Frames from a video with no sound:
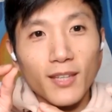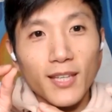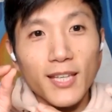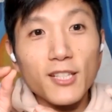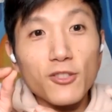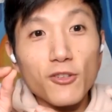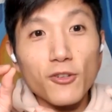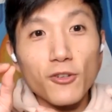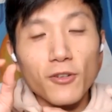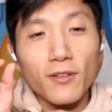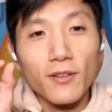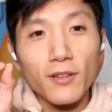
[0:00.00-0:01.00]
each
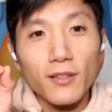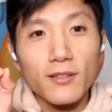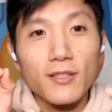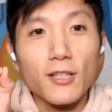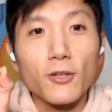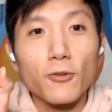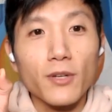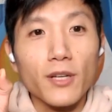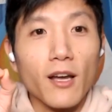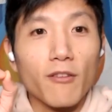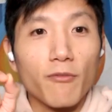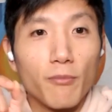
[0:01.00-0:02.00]
degree
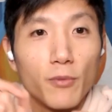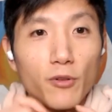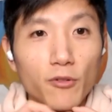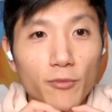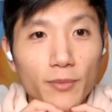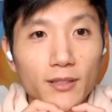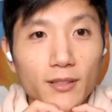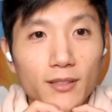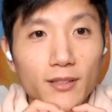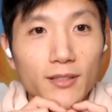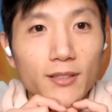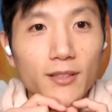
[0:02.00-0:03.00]
of
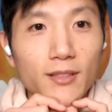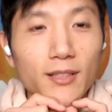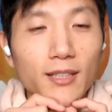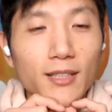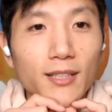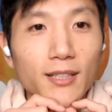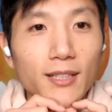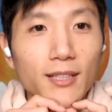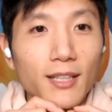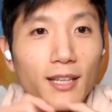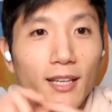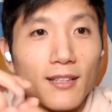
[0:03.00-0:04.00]
movement,
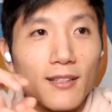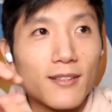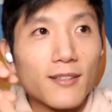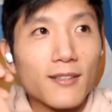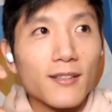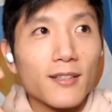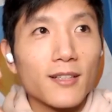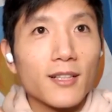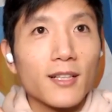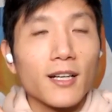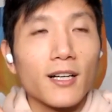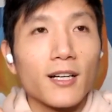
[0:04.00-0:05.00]
it
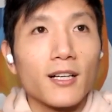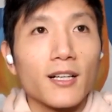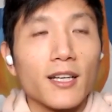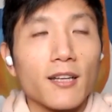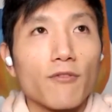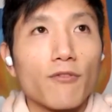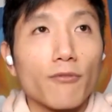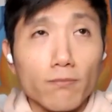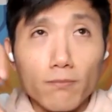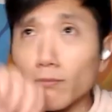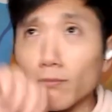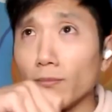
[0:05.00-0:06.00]
in
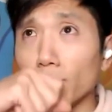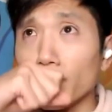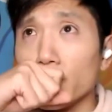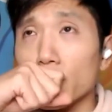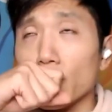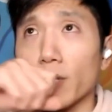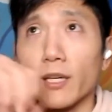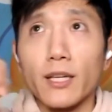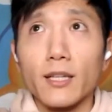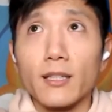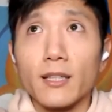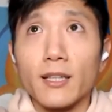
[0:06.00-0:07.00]
sorry,
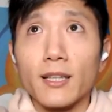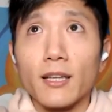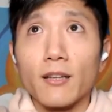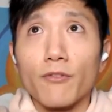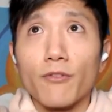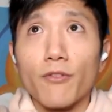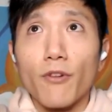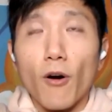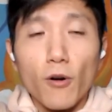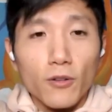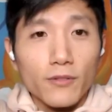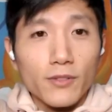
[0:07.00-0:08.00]
it
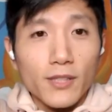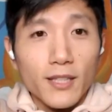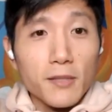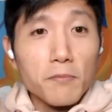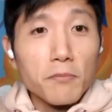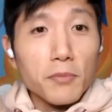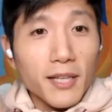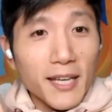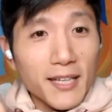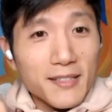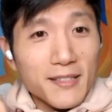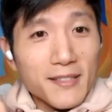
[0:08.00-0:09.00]
involves, it
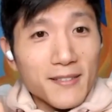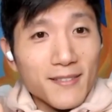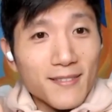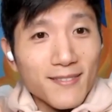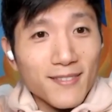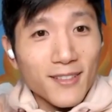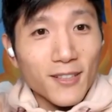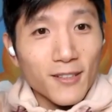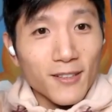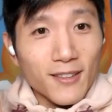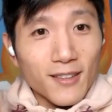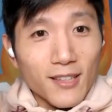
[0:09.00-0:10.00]
implicates
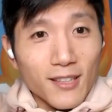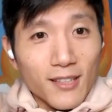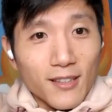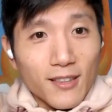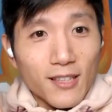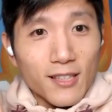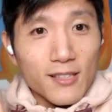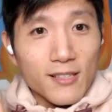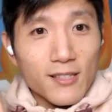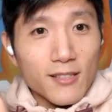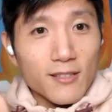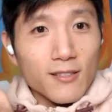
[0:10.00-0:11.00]

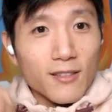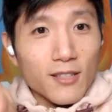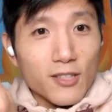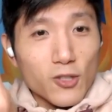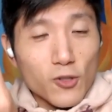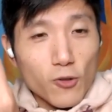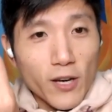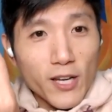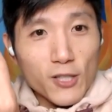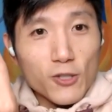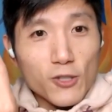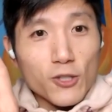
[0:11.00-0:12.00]
the
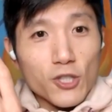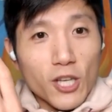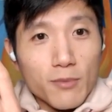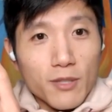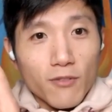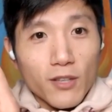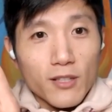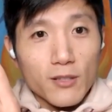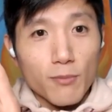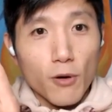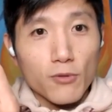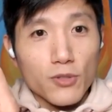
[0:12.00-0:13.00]
strange shapes of these
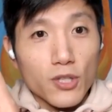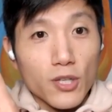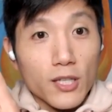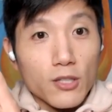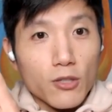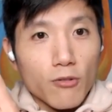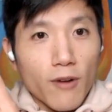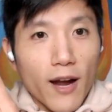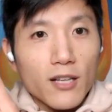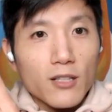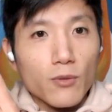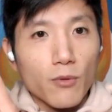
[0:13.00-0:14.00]
bones to
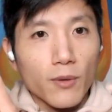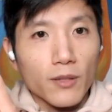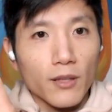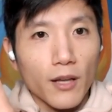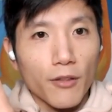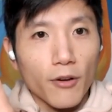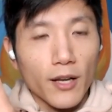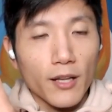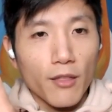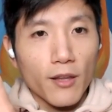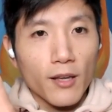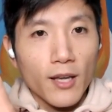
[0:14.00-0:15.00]
interact with one another. And I
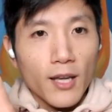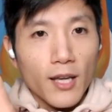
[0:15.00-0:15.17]
think